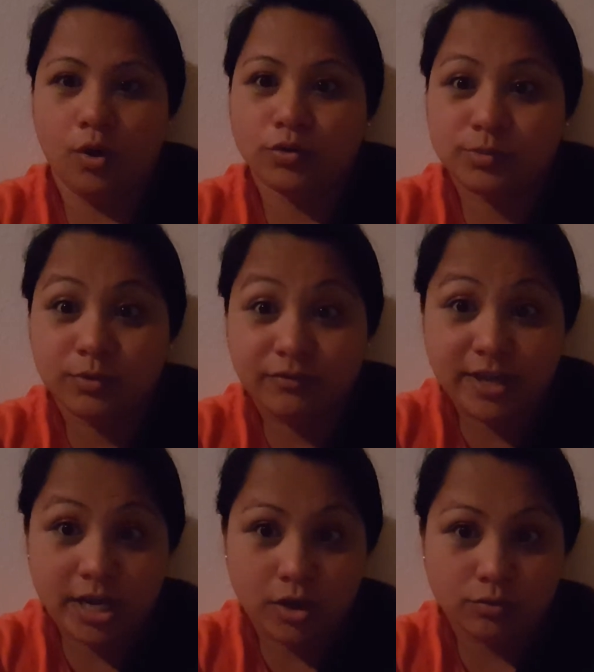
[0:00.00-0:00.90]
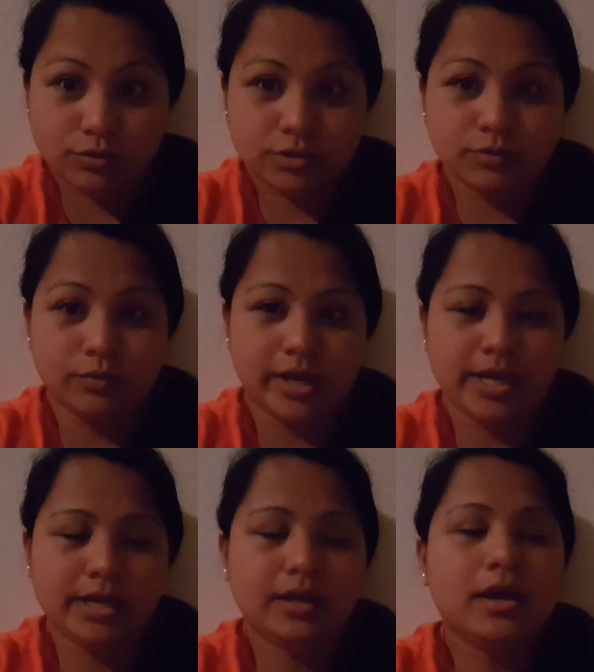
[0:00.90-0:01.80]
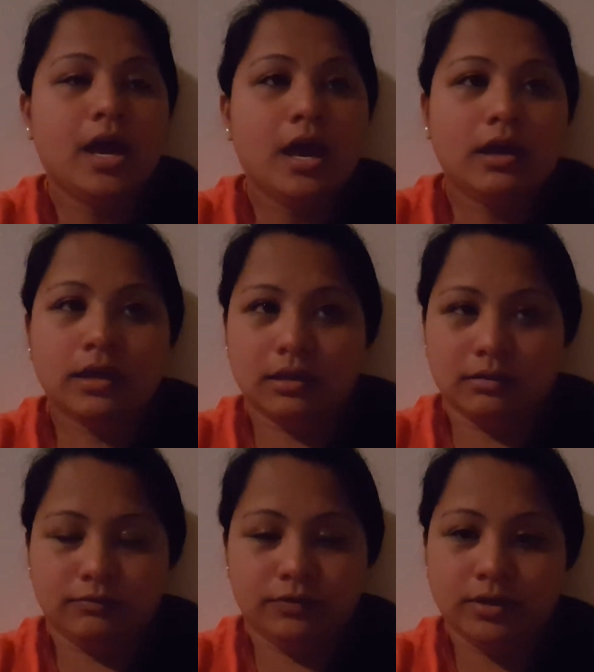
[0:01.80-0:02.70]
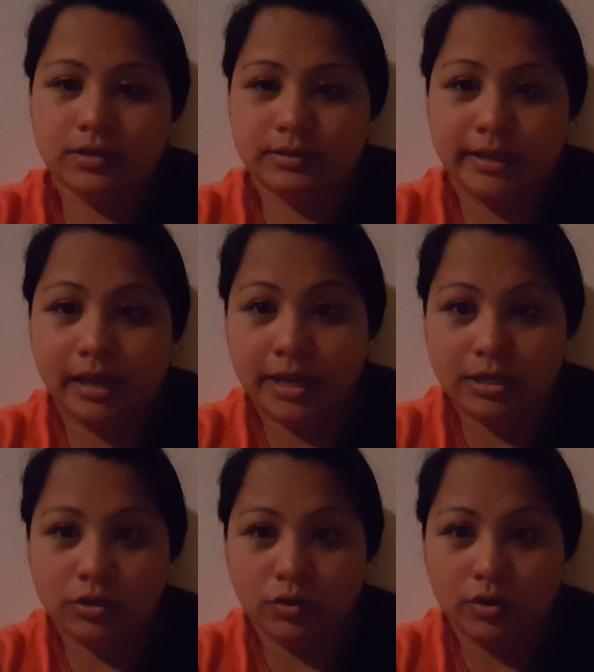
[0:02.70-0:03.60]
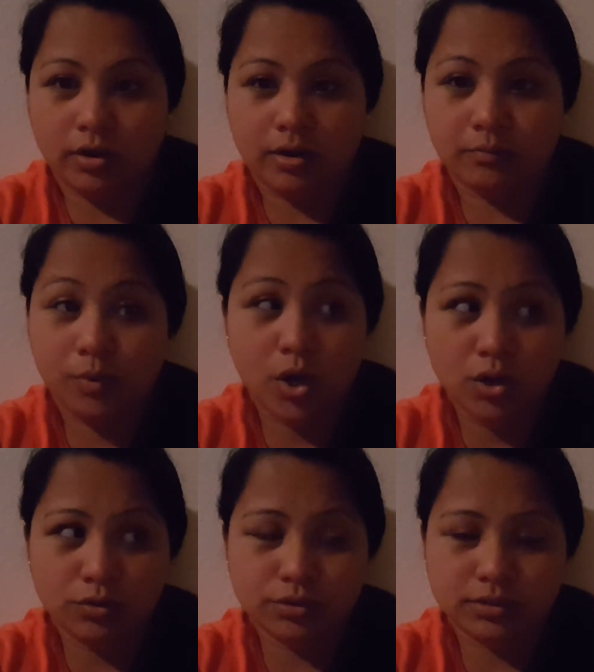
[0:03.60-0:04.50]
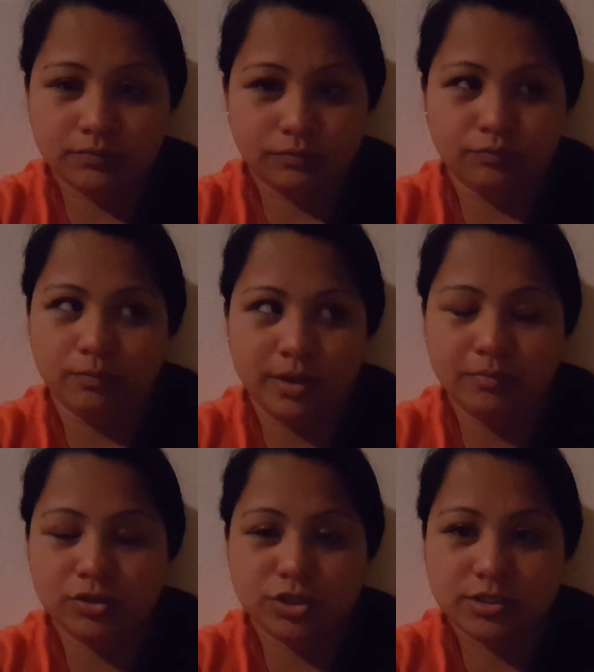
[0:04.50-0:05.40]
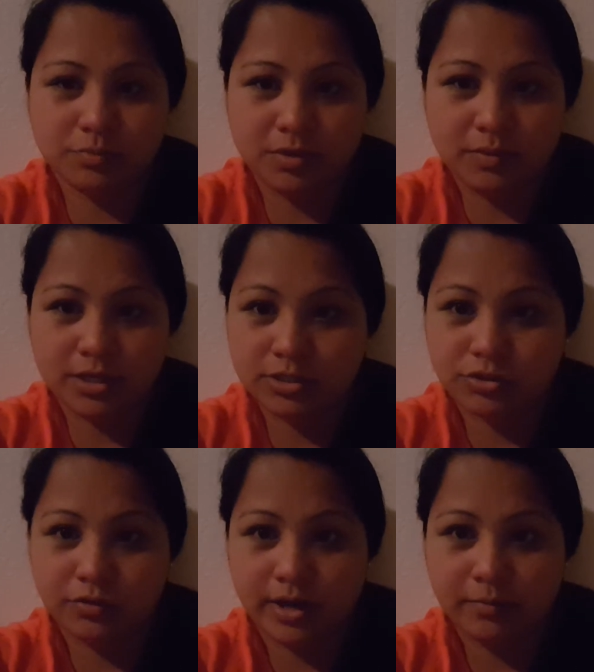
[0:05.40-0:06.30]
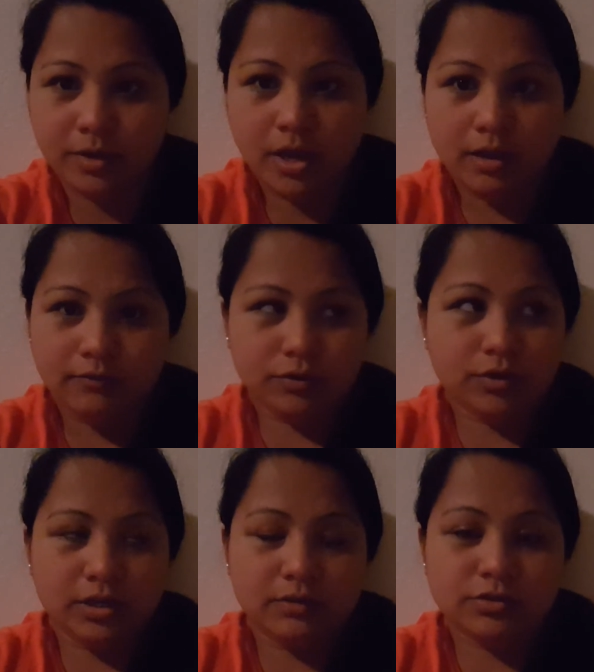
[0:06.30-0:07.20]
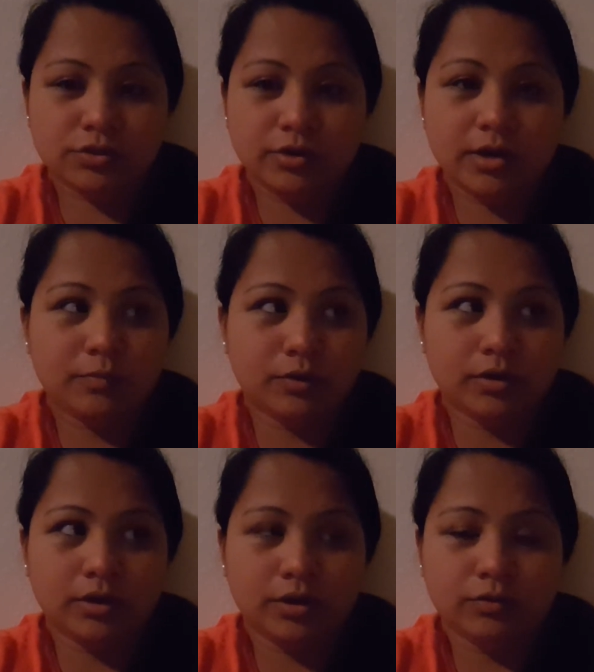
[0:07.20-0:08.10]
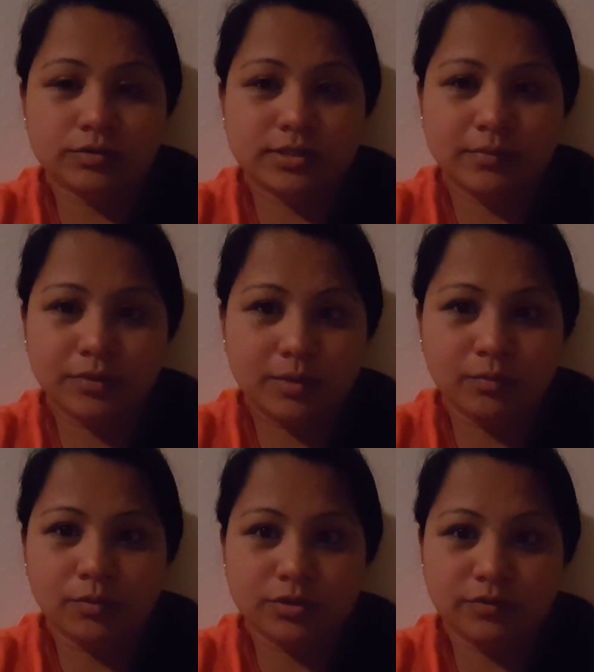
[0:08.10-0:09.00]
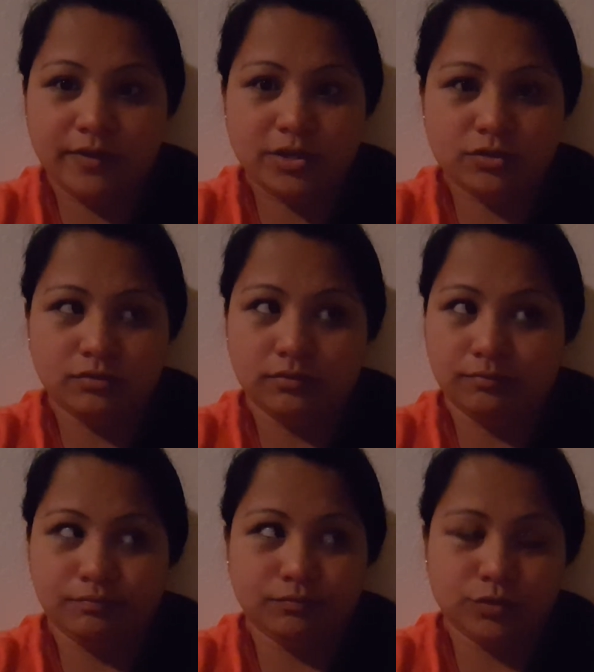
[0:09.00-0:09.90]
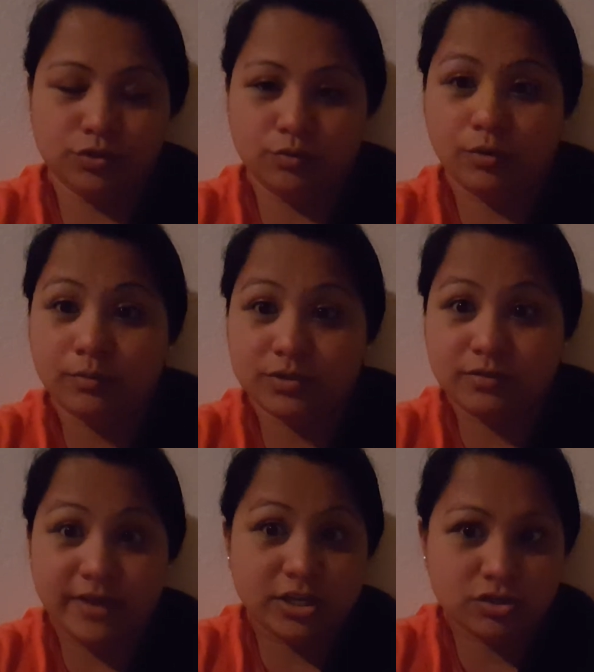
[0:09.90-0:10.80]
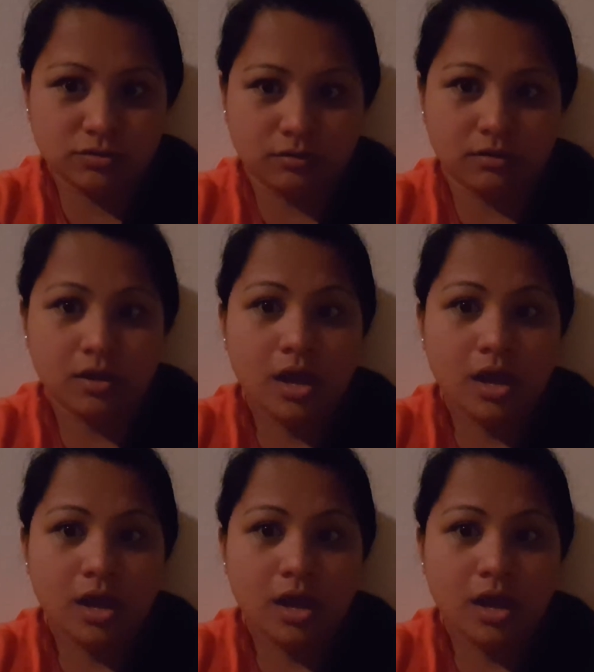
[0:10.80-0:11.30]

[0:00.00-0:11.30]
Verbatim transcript: post more videos, right? If they like your post, images, maybe Instagram, if you're in Instagram, or you know, something motivational, do more motivational.